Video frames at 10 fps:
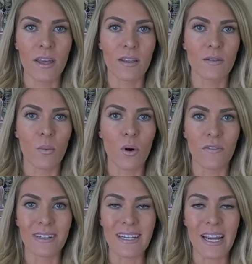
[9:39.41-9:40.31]
It's more
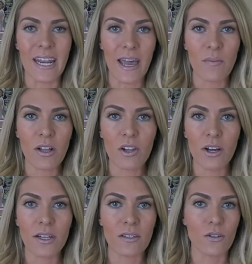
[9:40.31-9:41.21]
of a dynamic
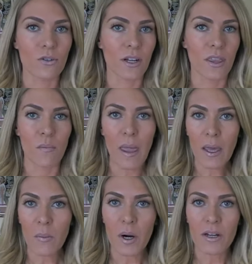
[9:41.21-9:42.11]
look. It's a trick that
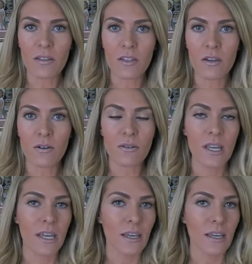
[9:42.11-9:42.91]
makeup artists use.